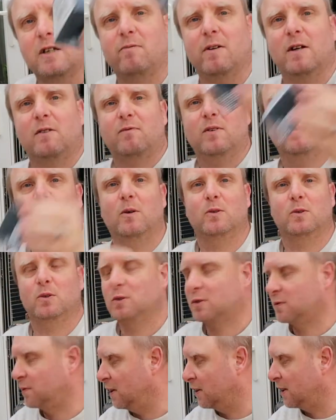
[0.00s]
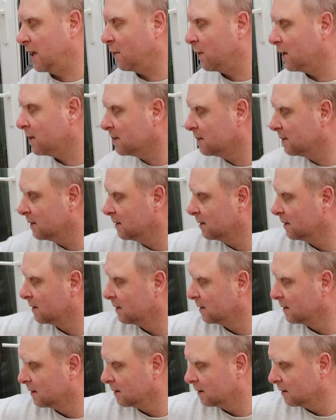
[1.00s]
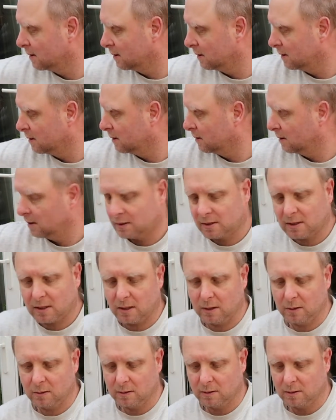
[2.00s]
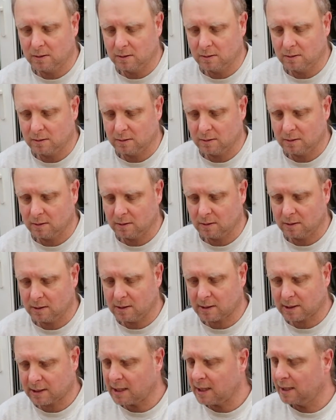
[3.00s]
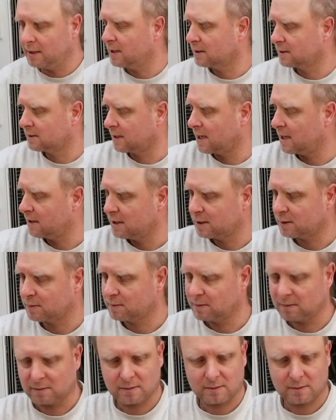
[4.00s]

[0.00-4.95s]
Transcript: you Redfin Models for that one. So, okay, let's get this